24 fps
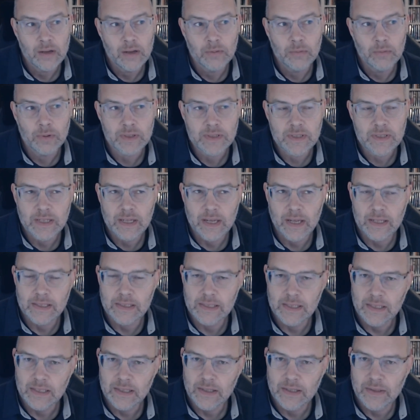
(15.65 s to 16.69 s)
was the
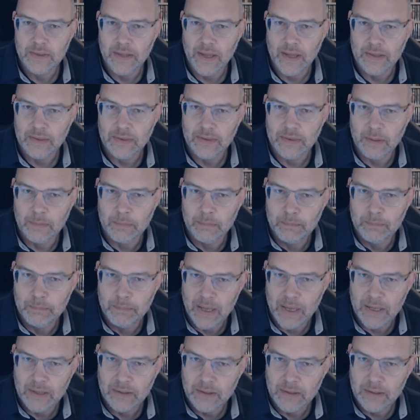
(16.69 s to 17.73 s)
idea that the
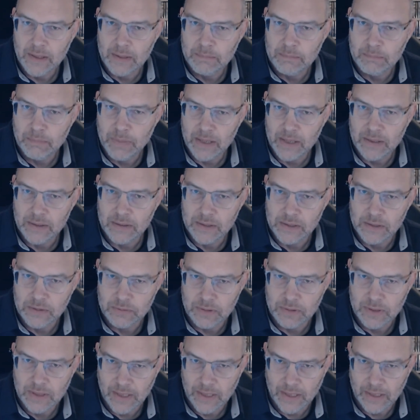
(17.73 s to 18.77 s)
better and better you
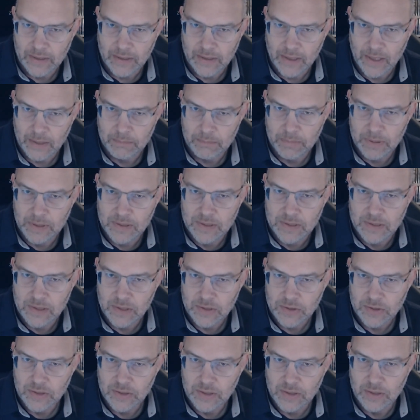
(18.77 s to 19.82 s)
get at
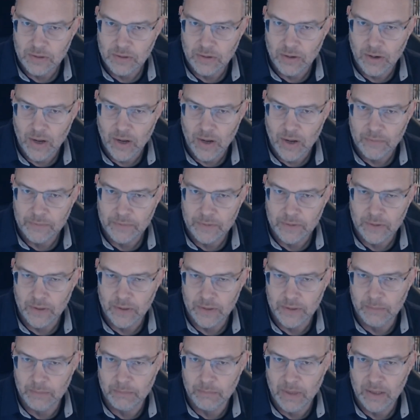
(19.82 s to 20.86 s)
positioning your offer on
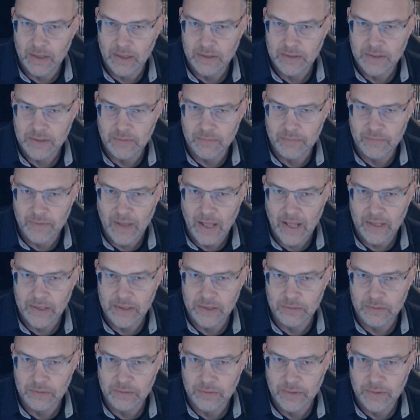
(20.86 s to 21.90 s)
the merits of
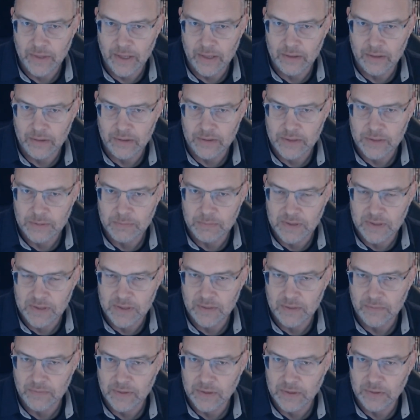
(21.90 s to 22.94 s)
value that are
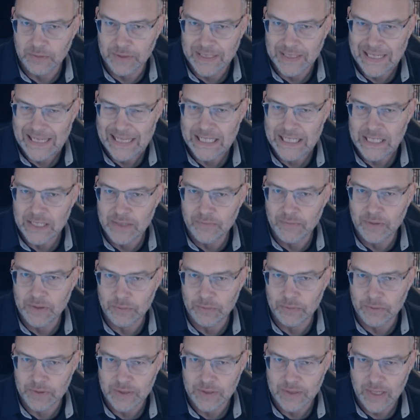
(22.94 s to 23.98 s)
specific to an
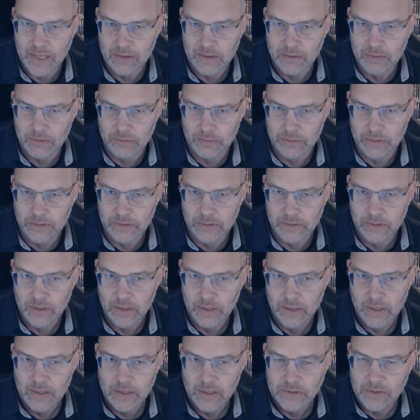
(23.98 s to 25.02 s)
individual stakeholder.
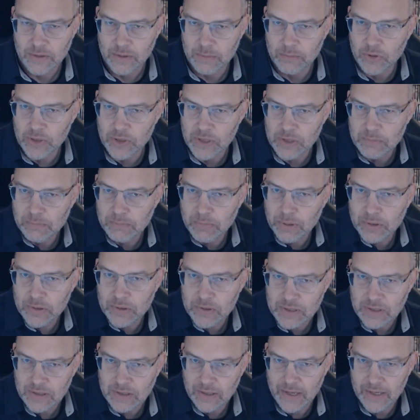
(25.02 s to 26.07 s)
So the more you
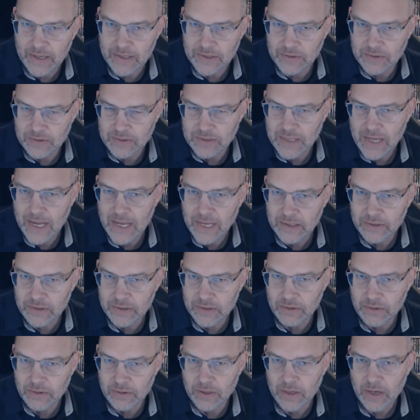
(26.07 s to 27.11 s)
personalize or tailor
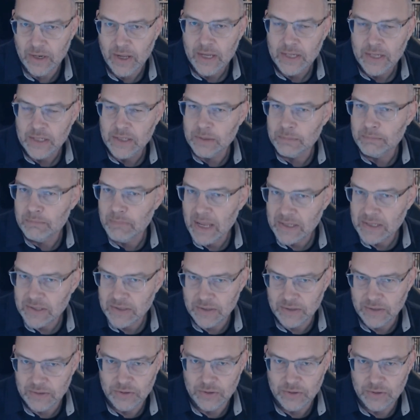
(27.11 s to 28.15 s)
your
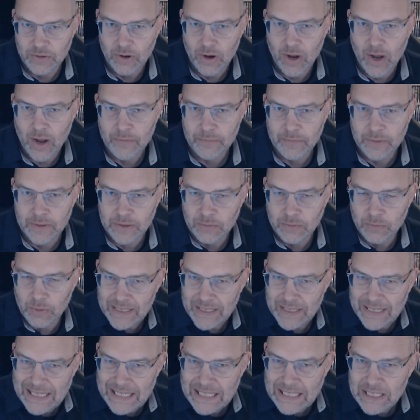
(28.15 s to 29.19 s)
message, your offering to what
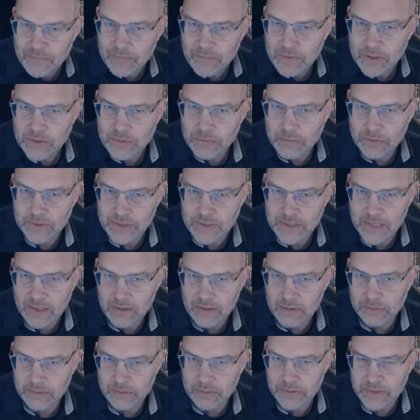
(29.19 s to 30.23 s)
individual
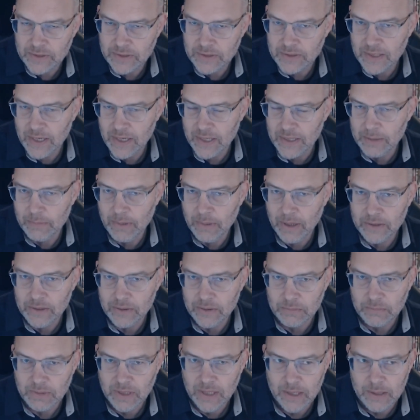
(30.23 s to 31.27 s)
stakeholders inside the buying
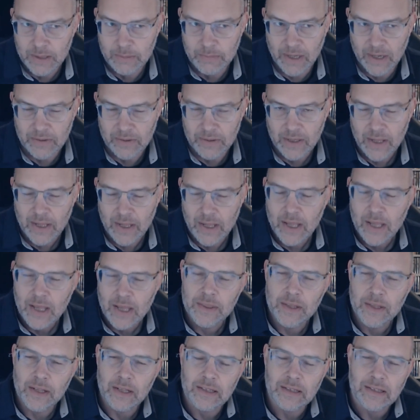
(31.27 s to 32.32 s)
group care about,
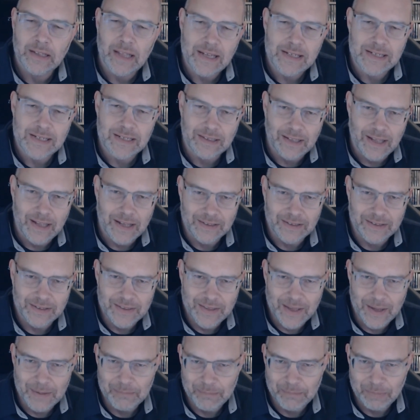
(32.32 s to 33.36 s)
the less likely
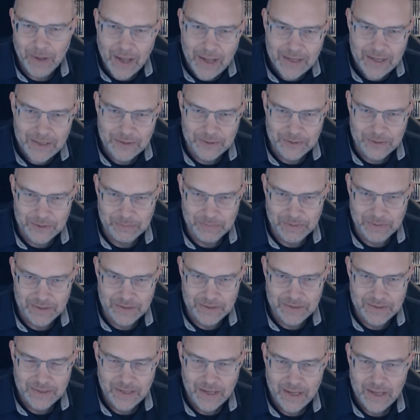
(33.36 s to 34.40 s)
that buying group is